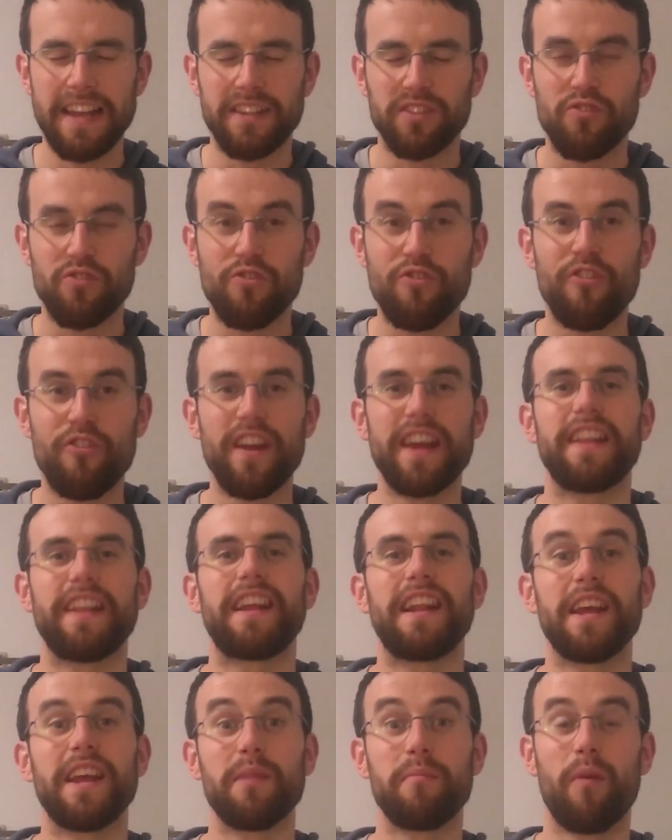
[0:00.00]
it's
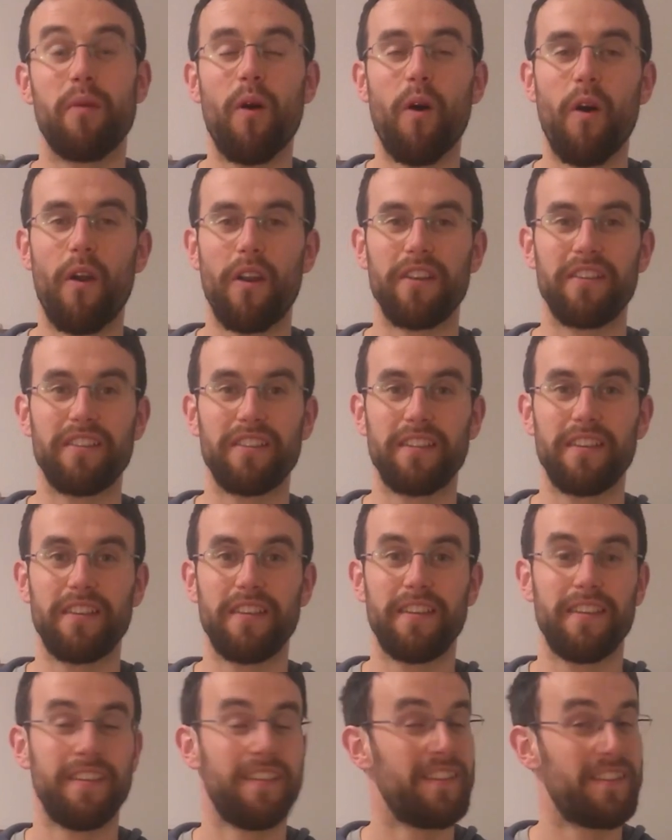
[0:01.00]
critically important,
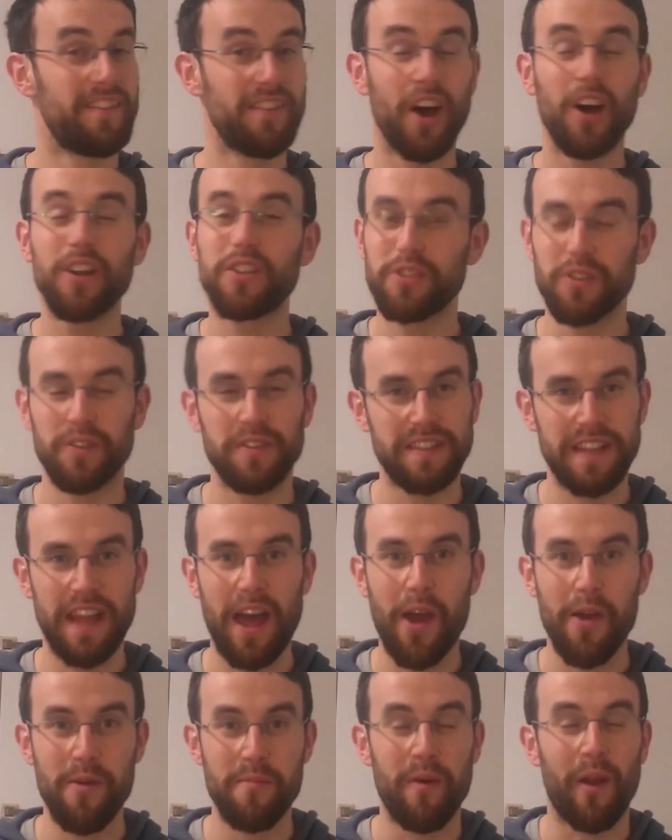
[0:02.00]
not just
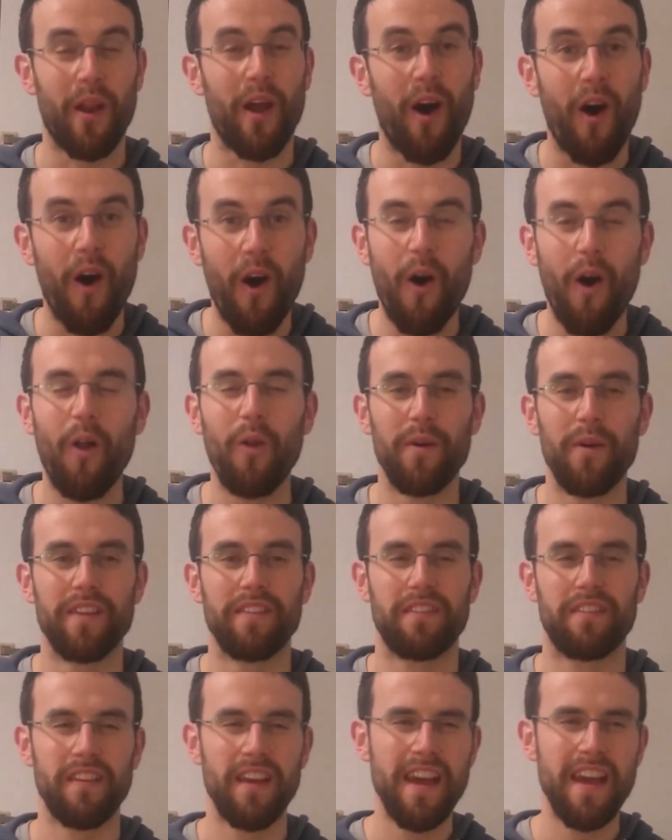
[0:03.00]
now, but
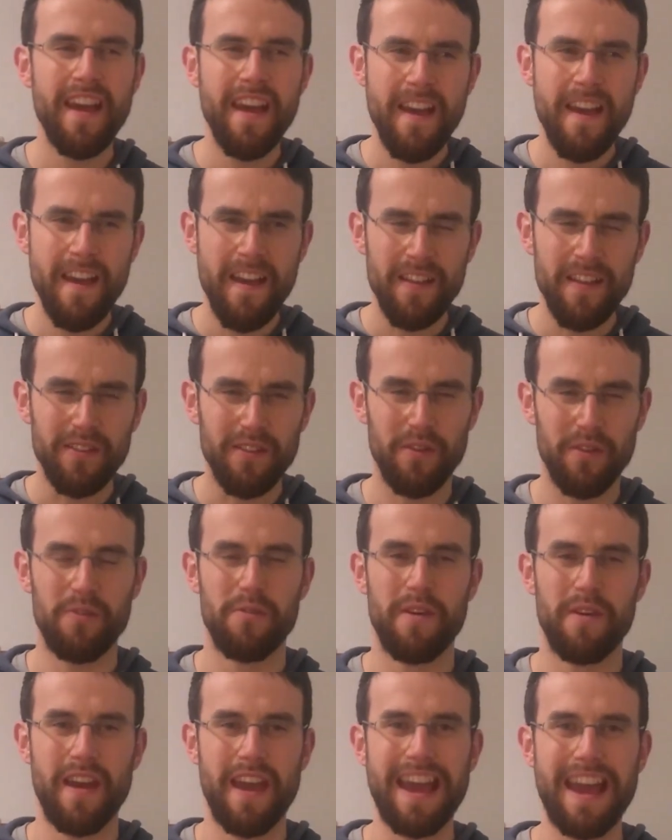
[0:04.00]
always,
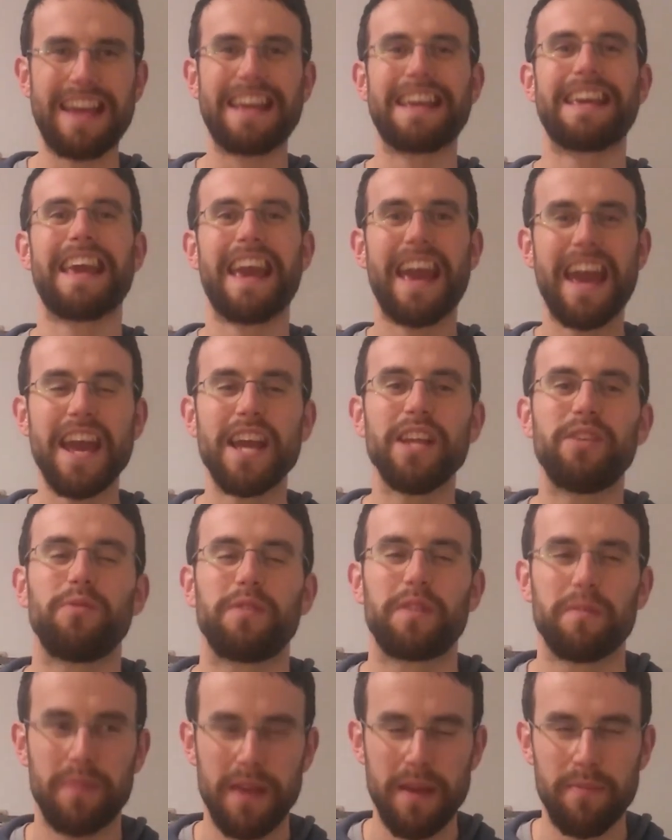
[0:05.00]
to engage
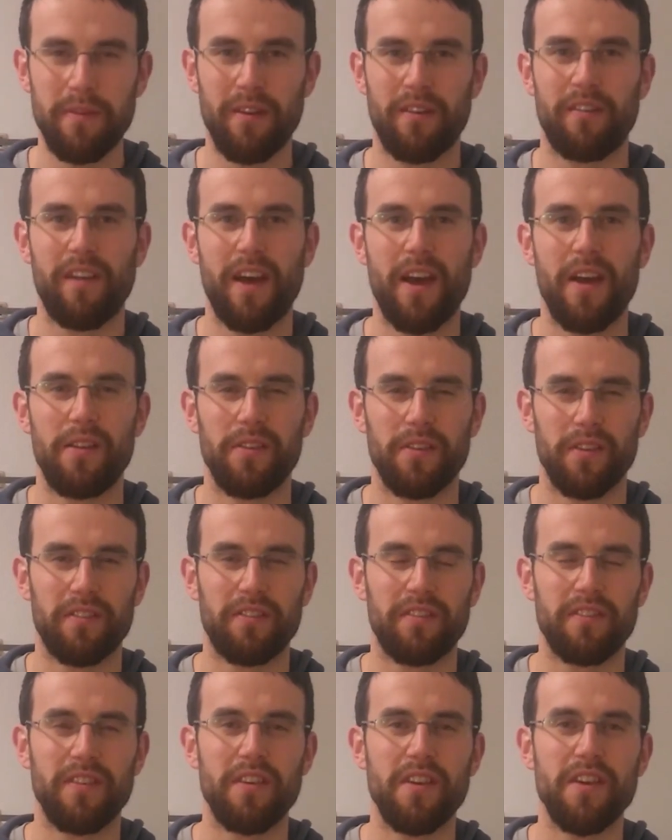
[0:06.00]
with the people around
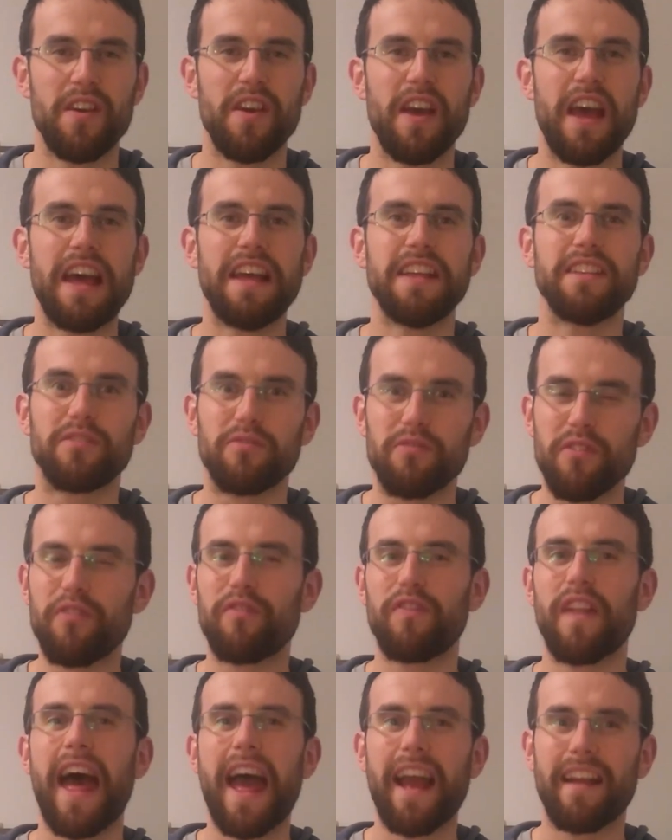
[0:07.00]
us, to
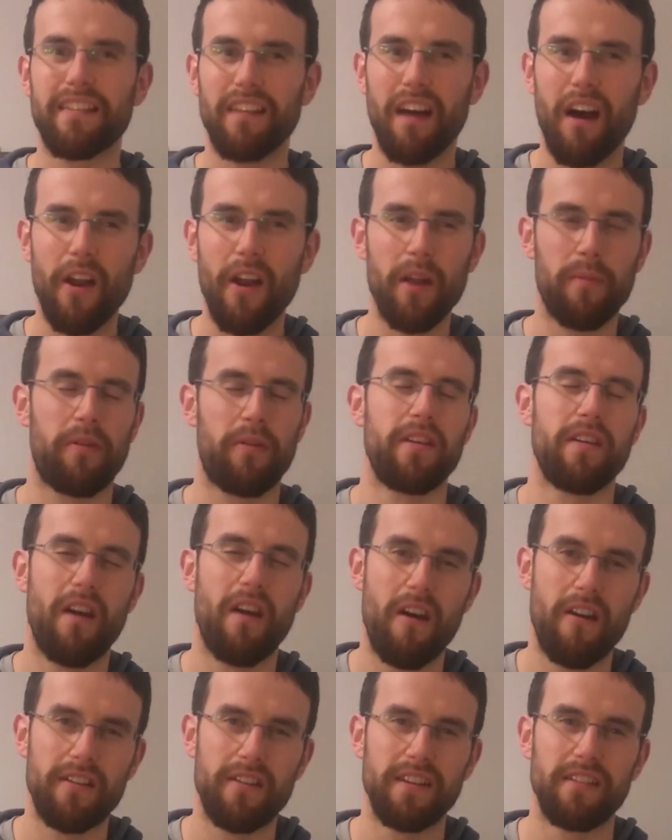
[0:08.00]
reflect on our
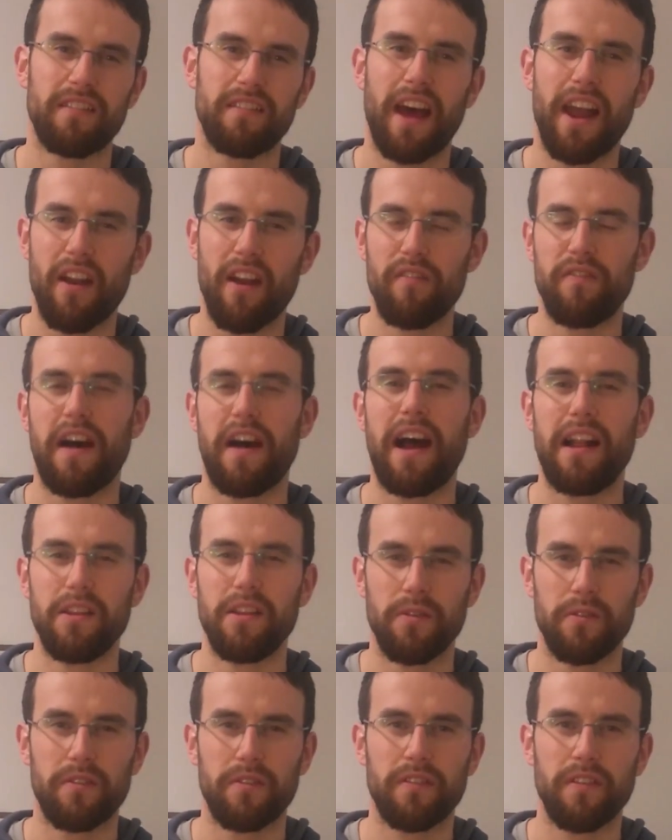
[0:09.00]
priorities, on our
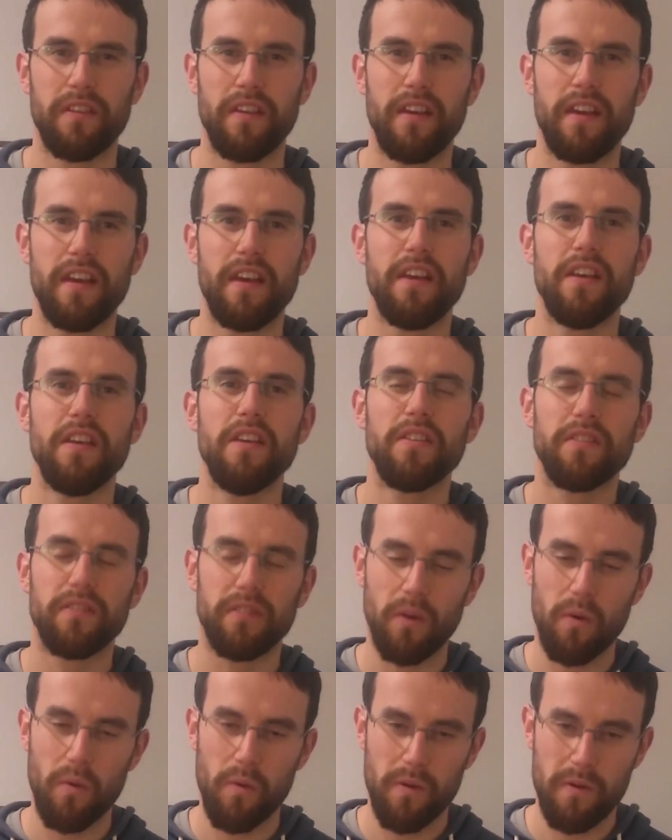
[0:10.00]
values.
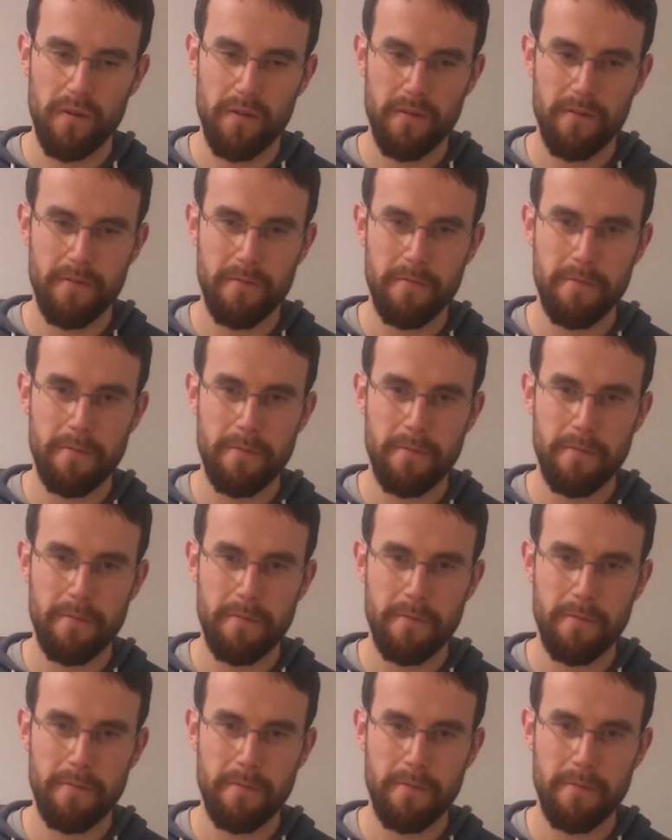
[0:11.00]
So,